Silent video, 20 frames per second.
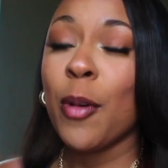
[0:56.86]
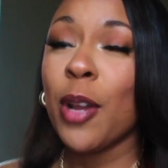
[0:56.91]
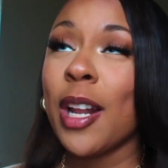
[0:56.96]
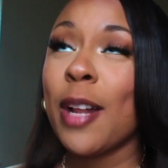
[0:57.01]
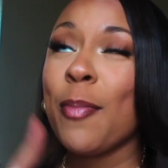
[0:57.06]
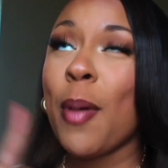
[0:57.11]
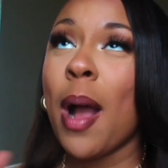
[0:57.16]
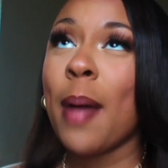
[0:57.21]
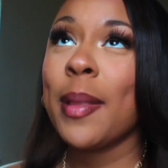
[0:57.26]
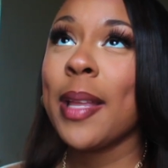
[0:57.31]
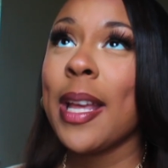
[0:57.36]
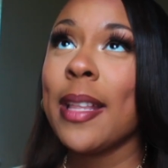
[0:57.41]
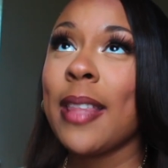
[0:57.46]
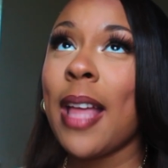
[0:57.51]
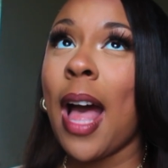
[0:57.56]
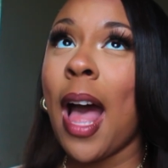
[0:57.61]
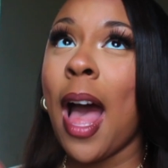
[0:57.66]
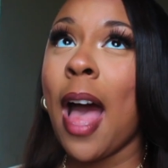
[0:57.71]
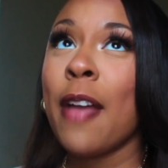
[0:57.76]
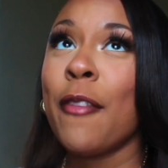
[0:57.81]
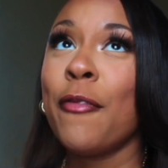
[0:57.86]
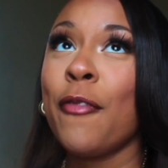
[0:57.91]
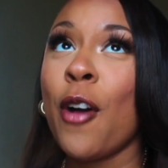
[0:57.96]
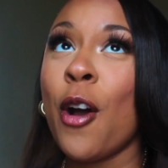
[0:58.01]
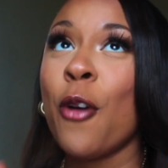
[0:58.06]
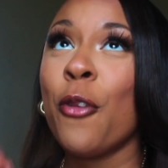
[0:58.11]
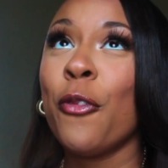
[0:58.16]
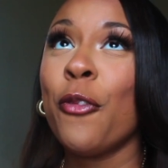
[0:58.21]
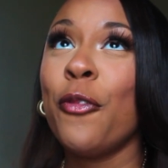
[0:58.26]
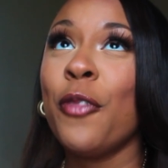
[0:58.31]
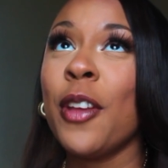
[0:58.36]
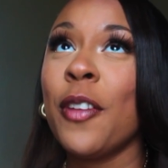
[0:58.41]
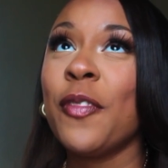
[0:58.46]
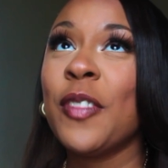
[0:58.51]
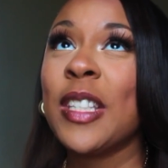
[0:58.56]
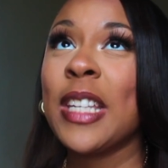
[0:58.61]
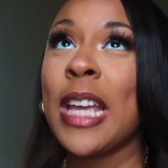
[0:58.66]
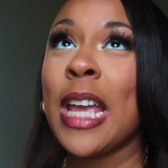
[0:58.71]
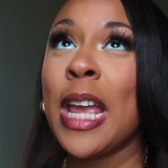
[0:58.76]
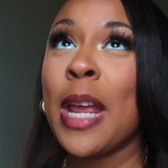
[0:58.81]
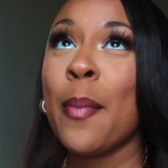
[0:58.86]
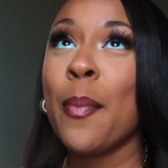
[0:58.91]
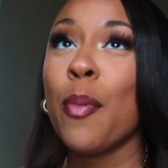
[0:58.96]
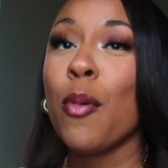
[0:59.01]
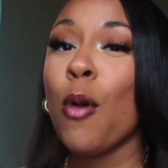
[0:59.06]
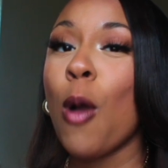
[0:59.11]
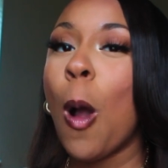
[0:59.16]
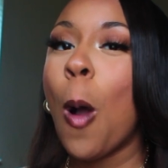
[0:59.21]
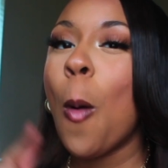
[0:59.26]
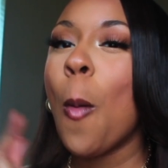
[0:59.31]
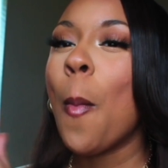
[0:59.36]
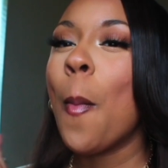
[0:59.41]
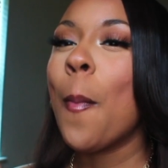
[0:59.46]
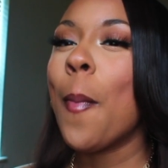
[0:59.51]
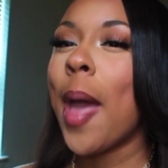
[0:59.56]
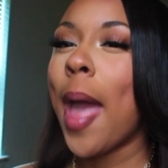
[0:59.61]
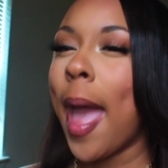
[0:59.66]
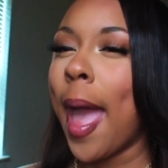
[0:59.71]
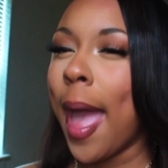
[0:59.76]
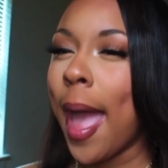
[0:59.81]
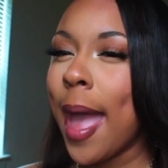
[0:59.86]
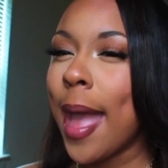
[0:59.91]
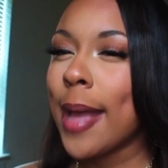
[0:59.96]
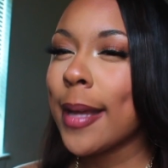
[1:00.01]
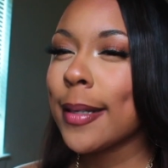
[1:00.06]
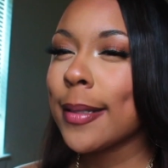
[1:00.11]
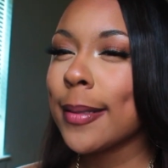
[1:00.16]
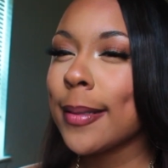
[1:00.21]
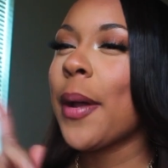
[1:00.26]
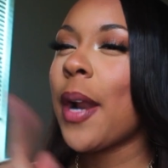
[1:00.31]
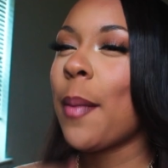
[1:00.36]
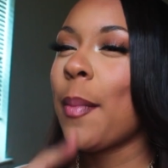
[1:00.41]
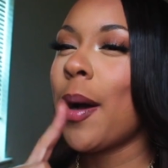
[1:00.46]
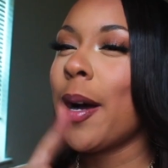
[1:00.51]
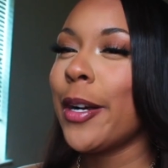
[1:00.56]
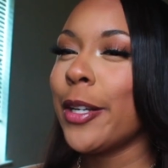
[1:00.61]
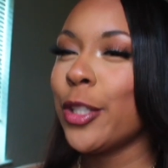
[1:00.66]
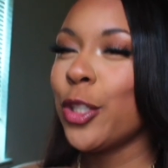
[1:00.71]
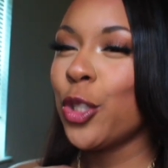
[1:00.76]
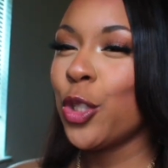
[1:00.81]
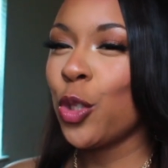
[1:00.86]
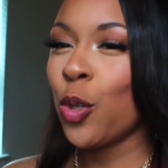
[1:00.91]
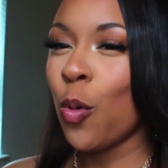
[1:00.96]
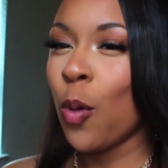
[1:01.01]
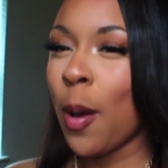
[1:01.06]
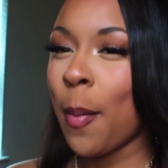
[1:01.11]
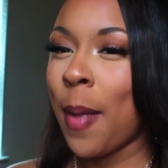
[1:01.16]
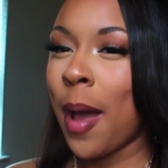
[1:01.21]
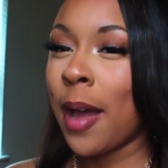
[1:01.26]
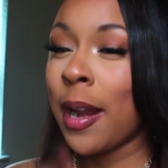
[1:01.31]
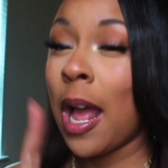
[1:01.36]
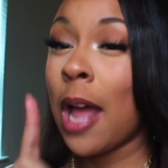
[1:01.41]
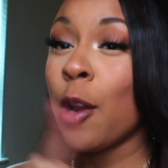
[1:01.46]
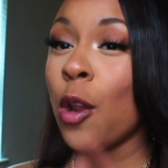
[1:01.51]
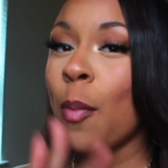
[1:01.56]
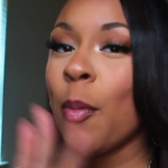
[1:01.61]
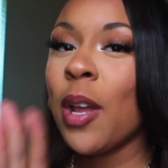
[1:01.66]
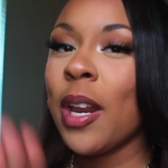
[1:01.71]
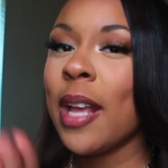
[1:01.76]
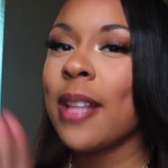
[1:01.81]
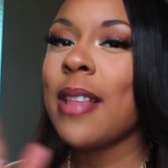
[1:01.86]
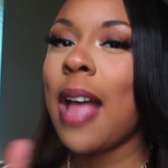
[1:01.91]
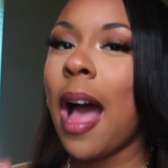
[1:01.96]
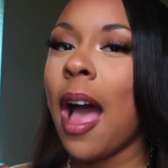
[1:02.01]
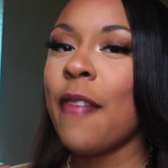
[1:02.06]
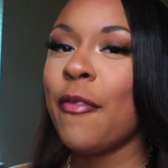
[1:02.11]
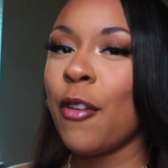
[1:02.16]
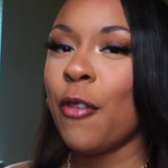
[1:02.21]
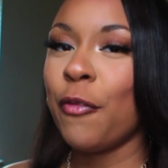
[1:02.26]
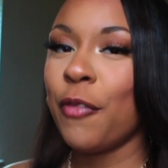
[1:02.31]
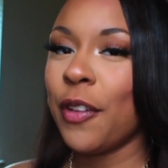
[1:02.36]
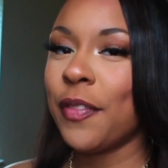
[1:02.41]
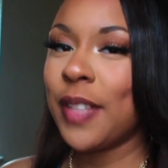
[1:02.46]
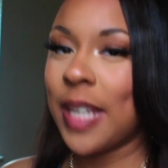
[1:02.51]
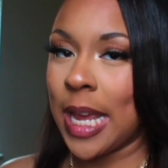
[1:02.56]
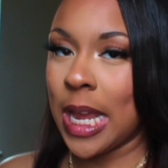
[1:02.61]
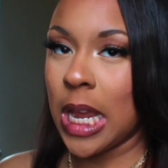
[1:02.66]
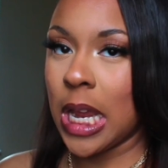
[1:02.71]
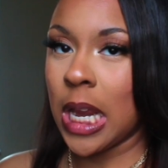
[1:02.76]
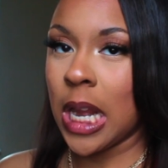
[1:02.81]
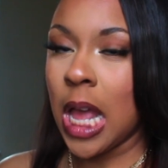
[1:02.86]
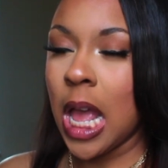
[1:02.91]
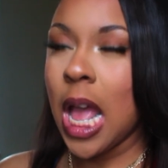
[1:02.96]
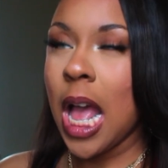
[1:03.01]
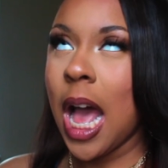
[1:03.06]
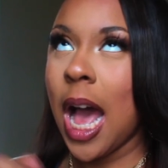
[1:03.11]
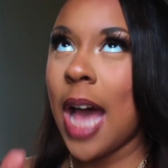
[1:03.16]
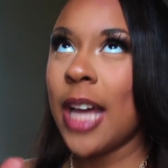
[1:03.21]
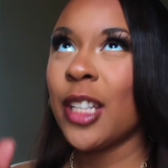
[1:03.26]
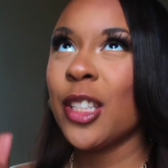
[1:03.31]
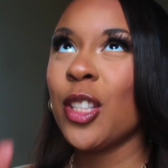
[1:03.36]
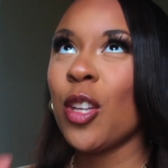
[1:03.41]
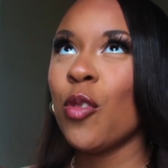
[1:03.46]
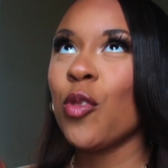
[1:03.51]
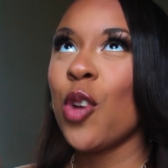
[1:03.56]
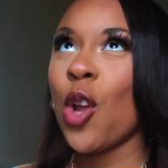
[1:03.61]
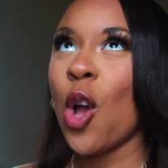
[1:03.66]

gonna probably get the iPhone 15 Pro Max, but I'm unsure about it. I know I'm gonna get the iPhone 15. I just don't